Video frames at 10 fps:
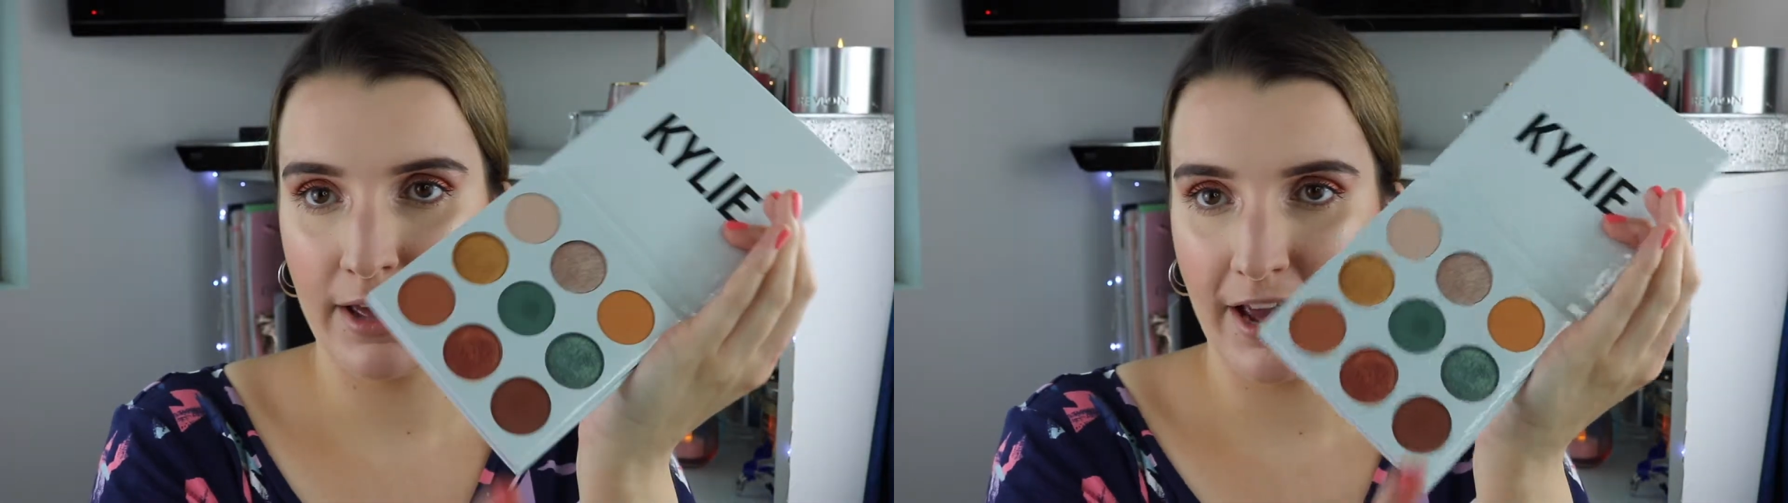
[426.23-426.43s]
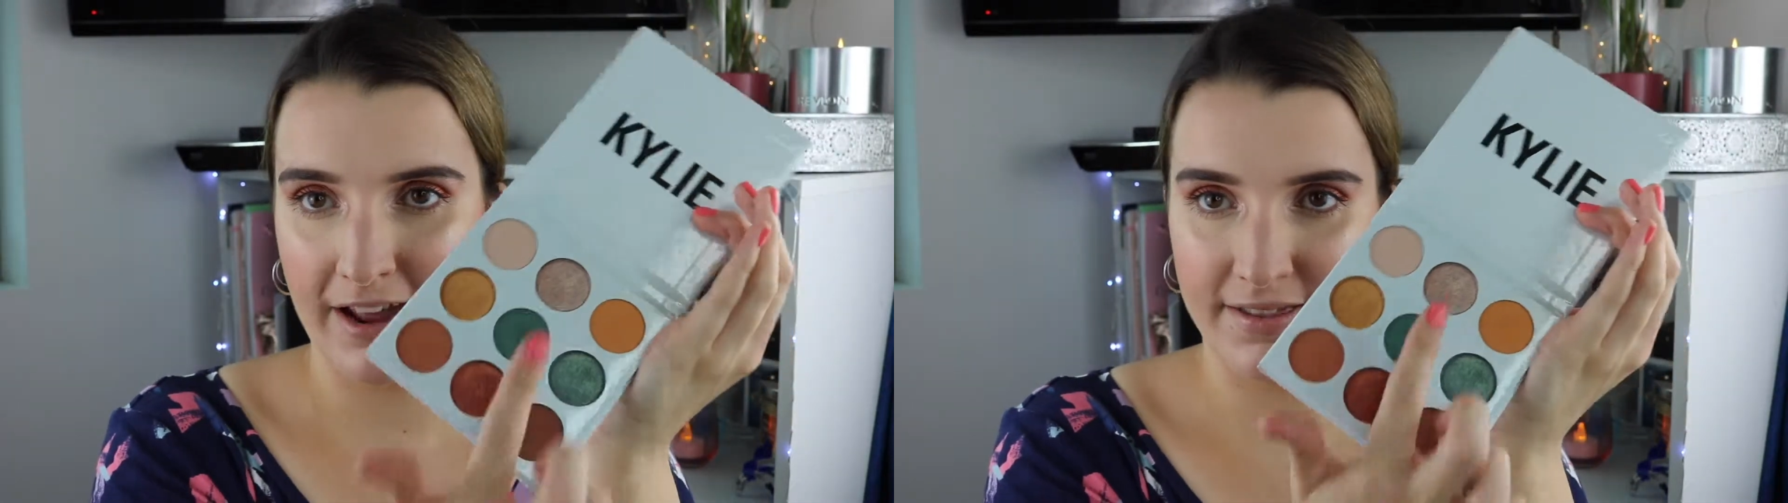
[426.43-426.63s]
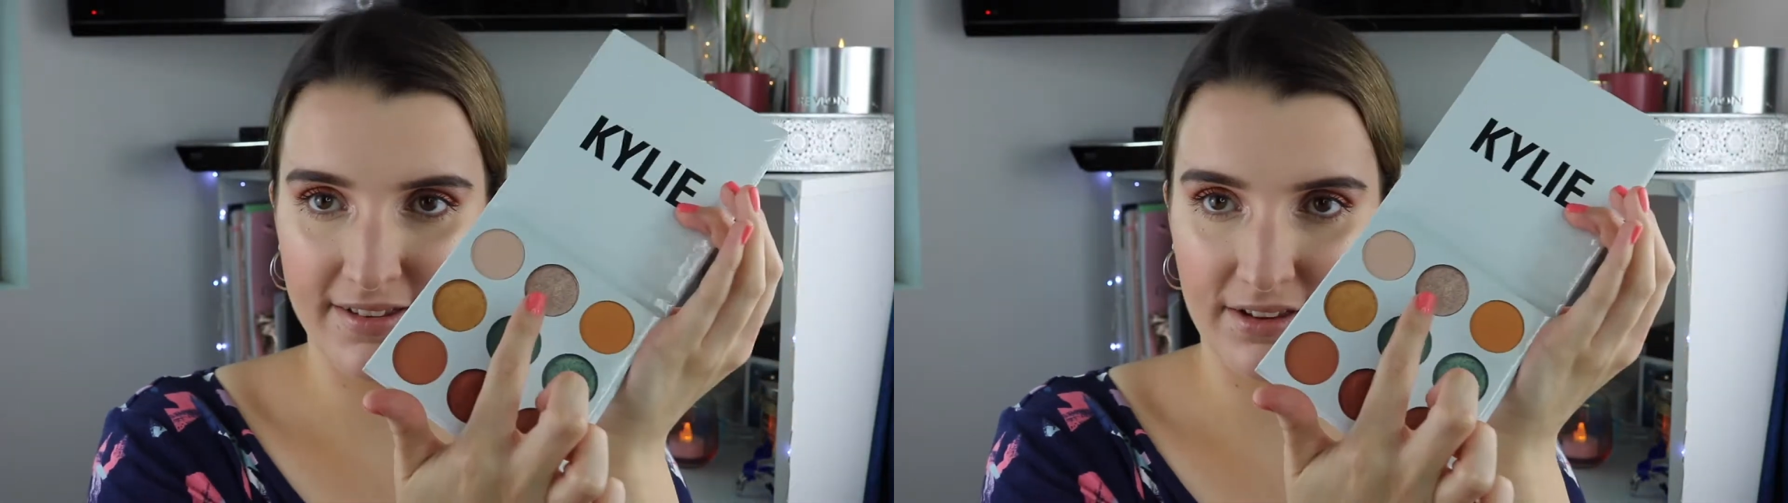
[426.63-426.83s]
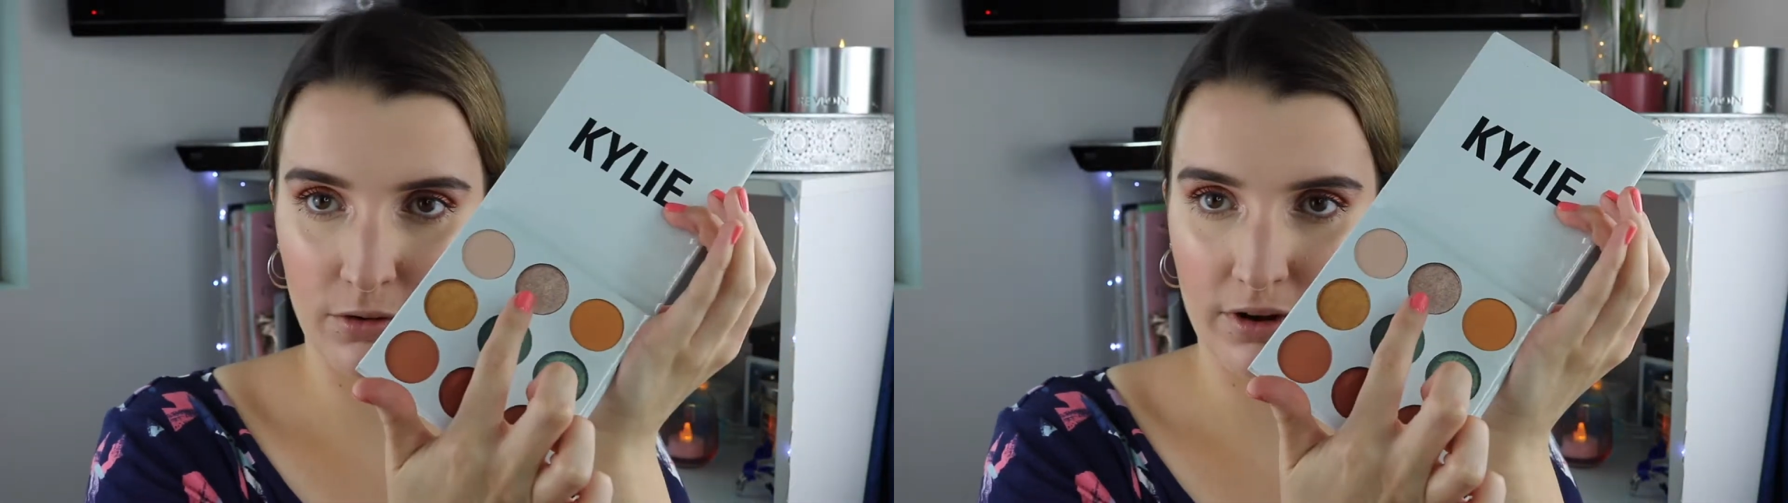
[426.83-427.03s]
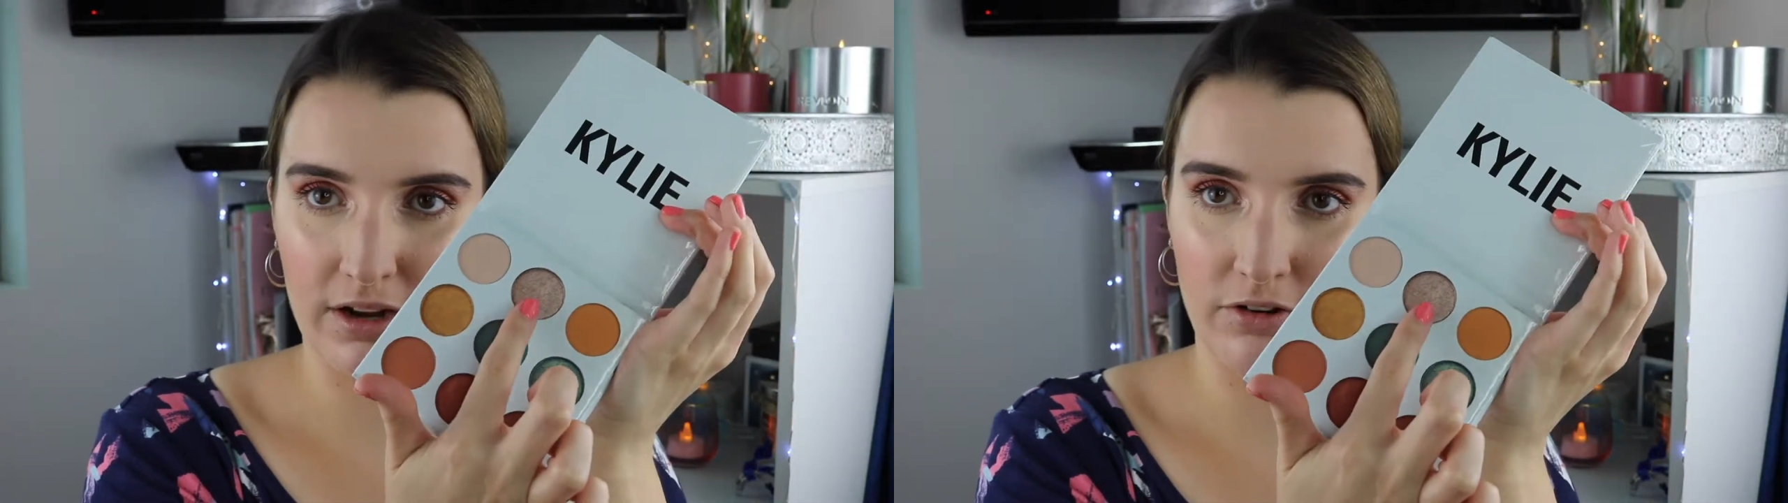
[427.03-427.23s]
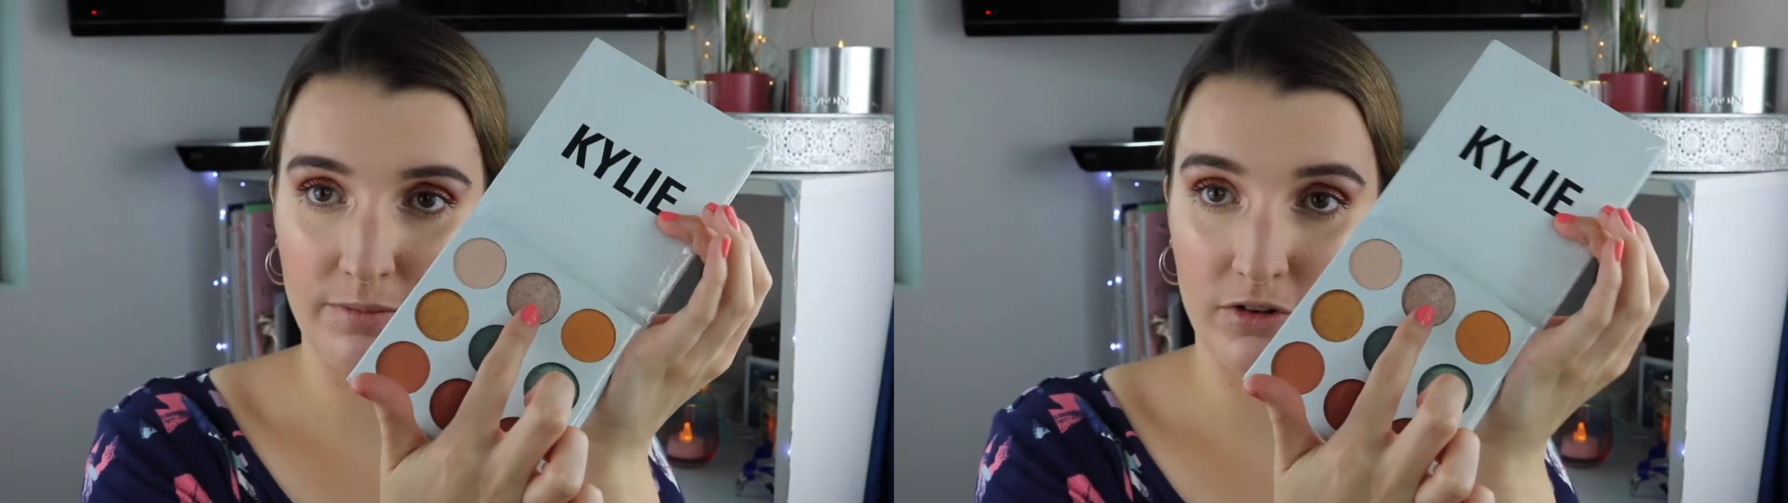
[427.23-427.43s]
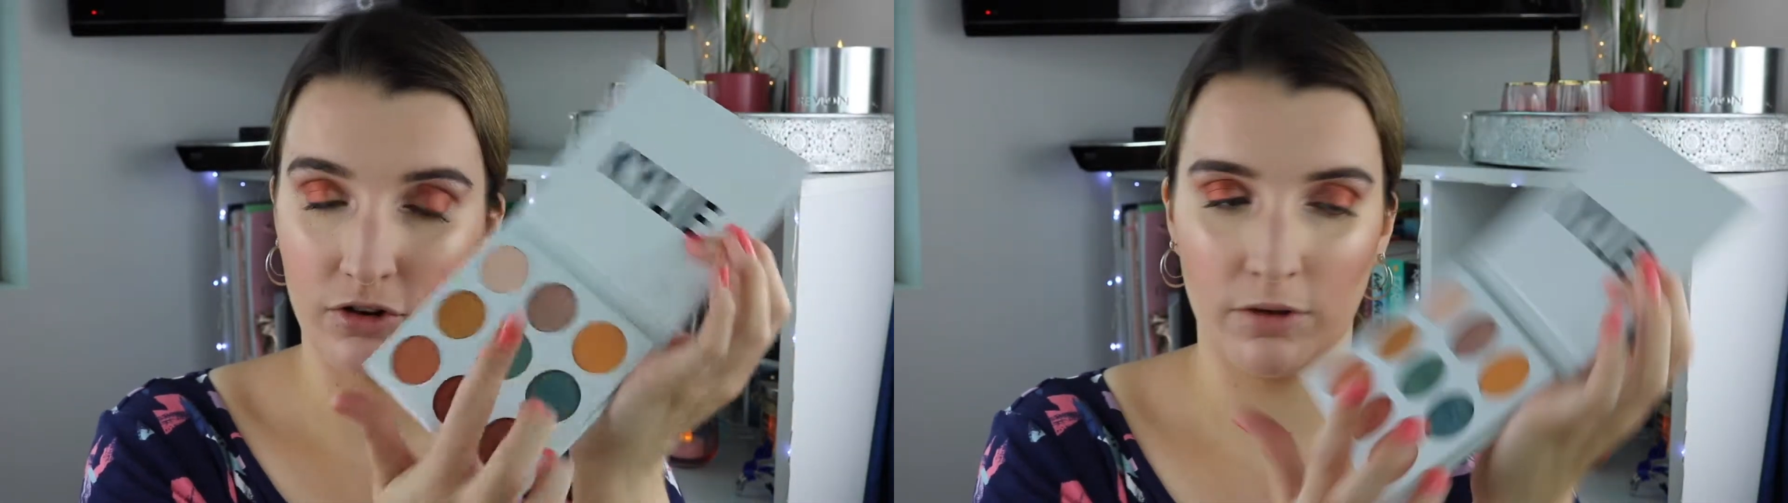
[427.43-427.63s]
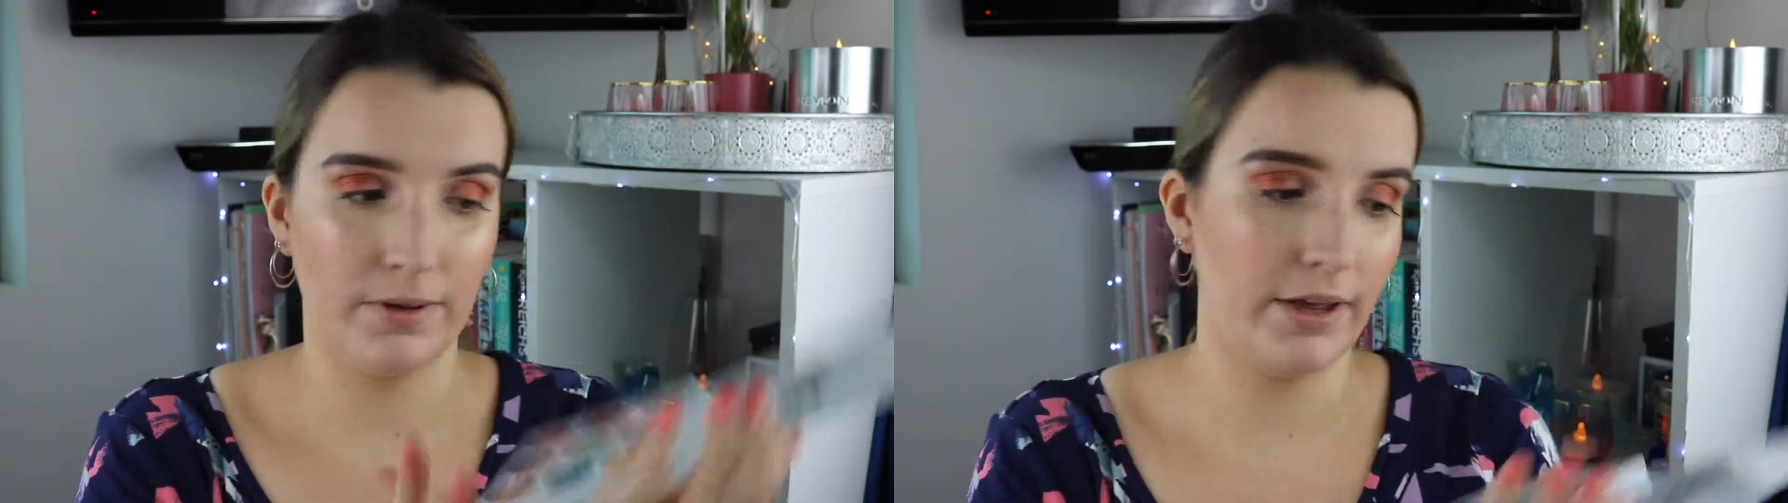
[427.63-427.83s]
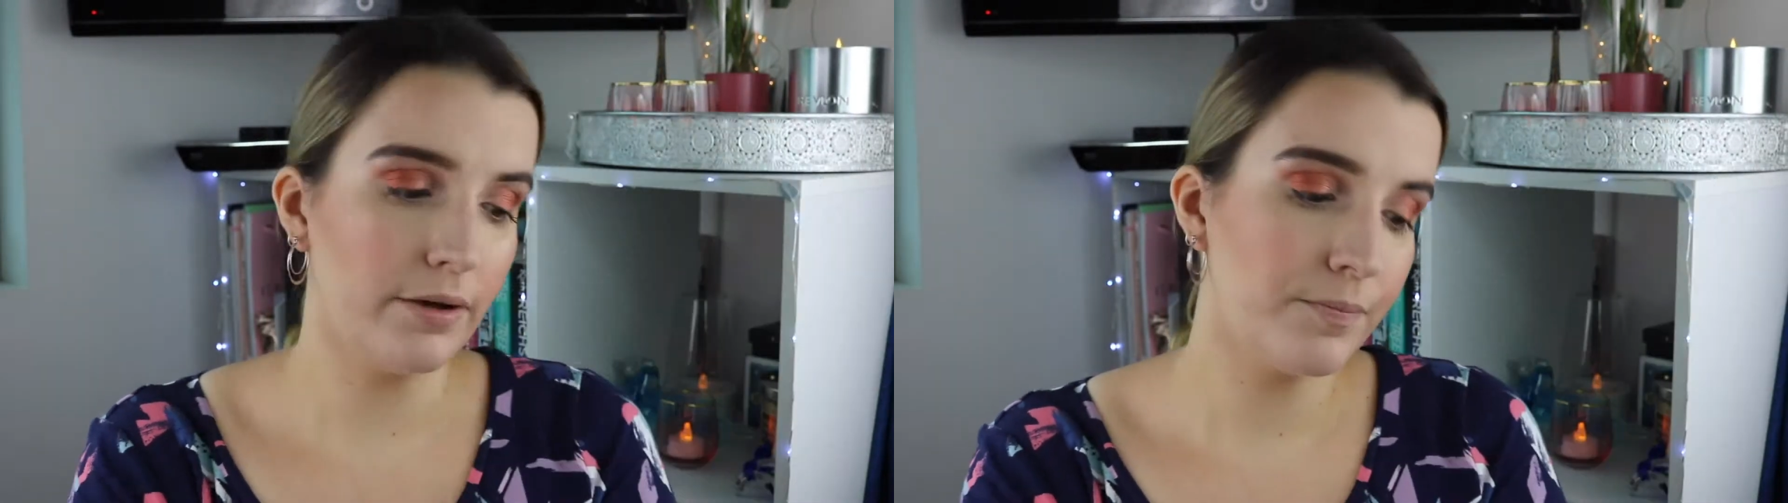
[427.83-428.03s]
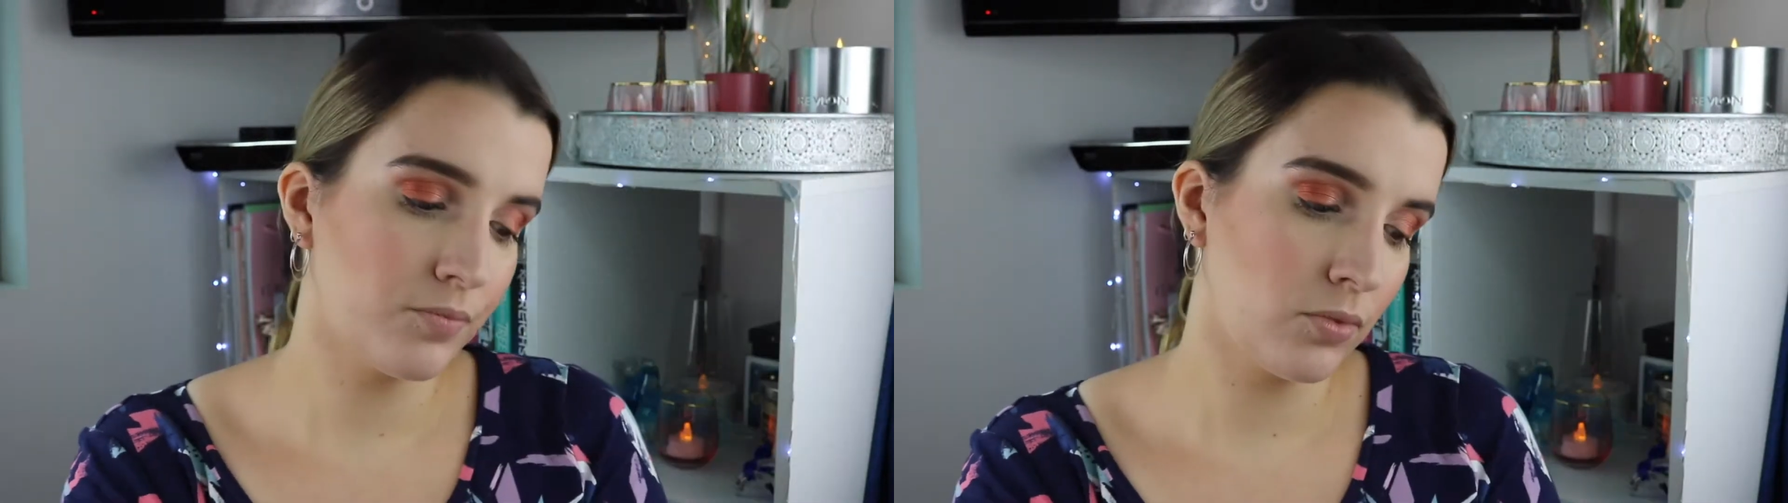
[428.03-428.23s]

and this little colour up the top here